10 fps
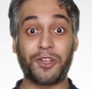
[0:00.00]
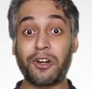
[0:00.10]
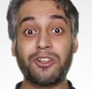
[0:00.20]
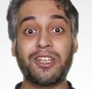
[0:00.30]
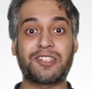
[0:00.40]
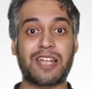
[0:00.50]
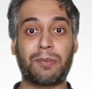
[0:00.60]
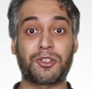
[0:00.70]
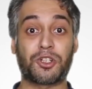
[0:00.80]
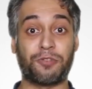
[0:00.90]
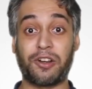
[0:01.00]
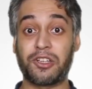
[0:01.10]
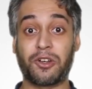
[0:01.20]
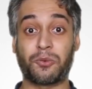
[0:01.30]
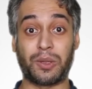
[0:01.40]
not only establish a very
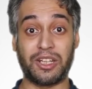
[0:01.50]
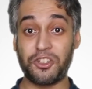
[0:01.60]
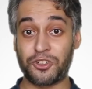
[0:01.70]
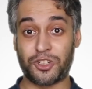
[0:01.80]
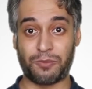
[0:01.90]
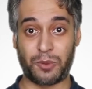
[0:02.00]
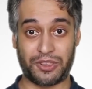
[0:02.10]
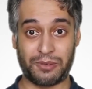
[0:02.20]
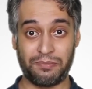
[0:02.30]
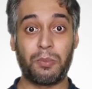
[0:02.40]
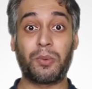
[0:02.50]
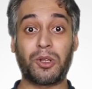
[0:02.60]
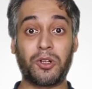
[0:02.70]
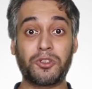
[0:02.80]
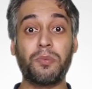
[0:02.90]
good relationship with them, but
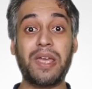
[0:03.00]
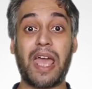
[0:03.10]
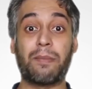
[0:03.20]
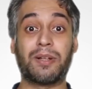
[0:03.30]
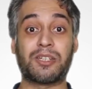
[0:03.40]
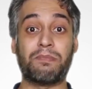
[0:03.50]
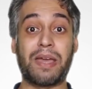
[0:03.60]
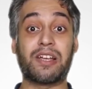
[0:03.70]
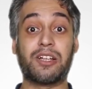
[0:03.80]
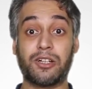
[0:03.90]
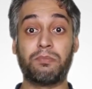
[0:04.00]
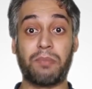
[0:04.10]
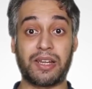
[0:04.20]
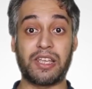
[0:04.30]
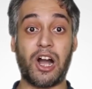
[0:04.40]
will also be able to make good
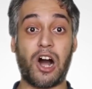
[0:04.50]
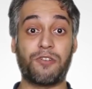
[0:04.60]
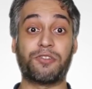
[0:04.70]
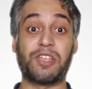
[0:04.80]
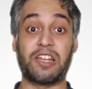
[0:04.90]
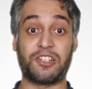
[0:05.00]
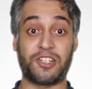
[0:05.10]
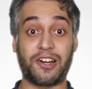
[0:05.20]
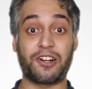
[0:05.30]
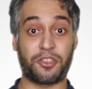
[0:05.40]
money off of the entire